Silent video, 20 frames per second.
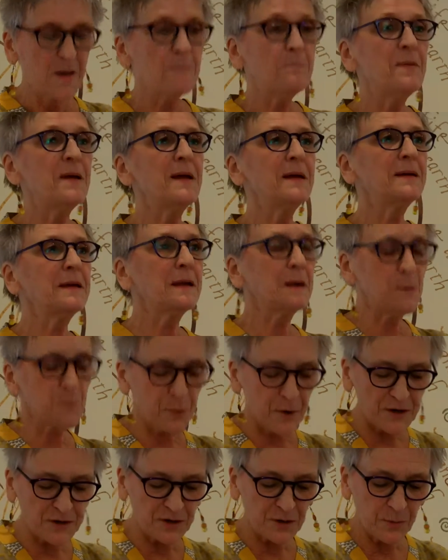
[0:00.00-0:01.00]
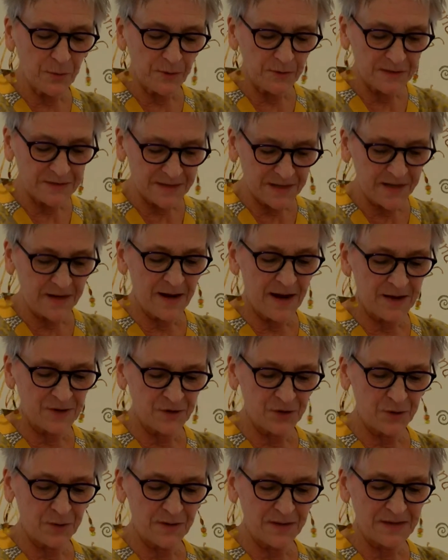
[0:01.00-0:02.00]
Being an impressionable
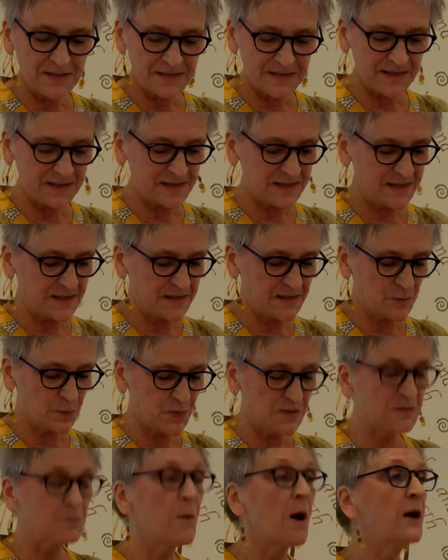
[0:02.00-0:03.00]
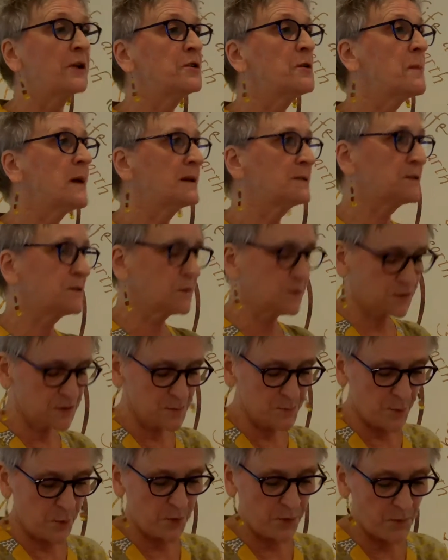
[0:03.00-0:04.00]
teenager in the 60s was monumental to
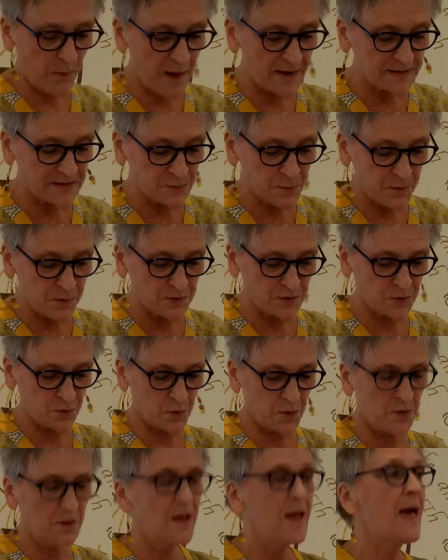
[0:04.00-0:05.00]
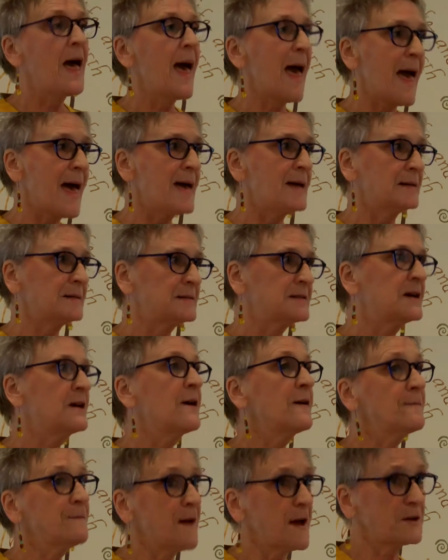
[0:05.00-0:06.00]
both my spiritual and
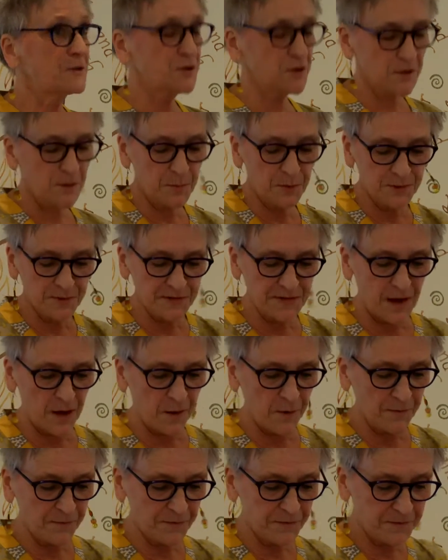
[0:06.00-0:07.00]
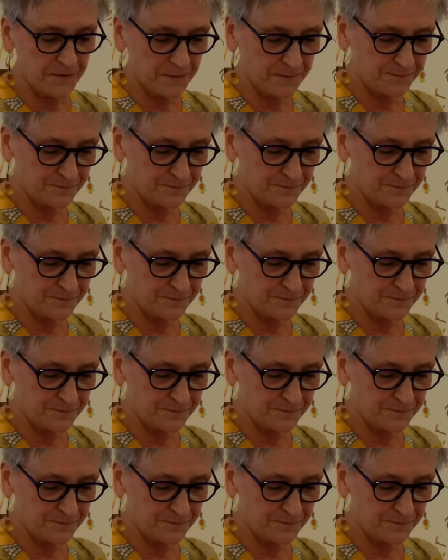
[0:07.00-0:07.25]
fashionable selves.